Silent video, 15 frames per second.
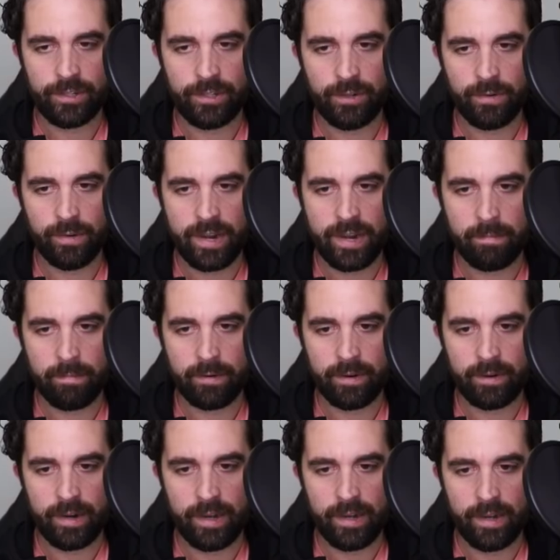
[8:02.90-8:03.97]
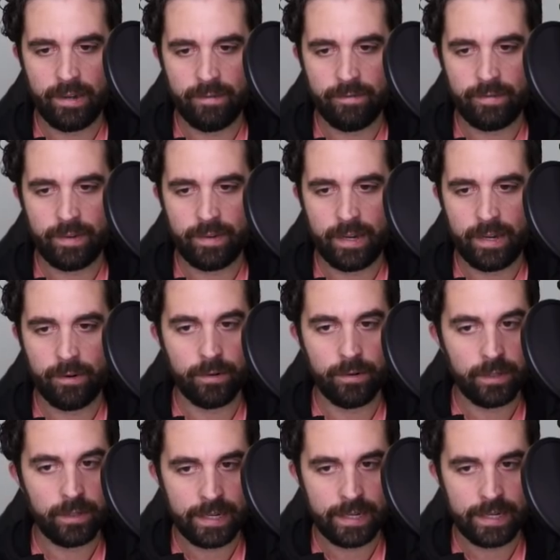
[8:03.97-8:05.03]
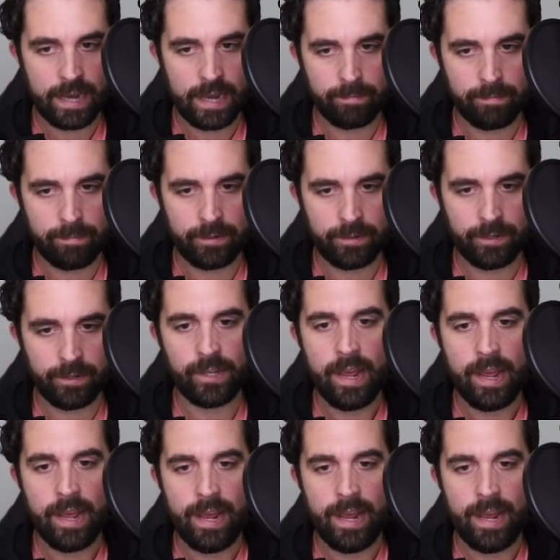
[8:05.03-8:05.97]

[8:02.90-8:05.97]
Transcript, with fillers: to a number of early adopters.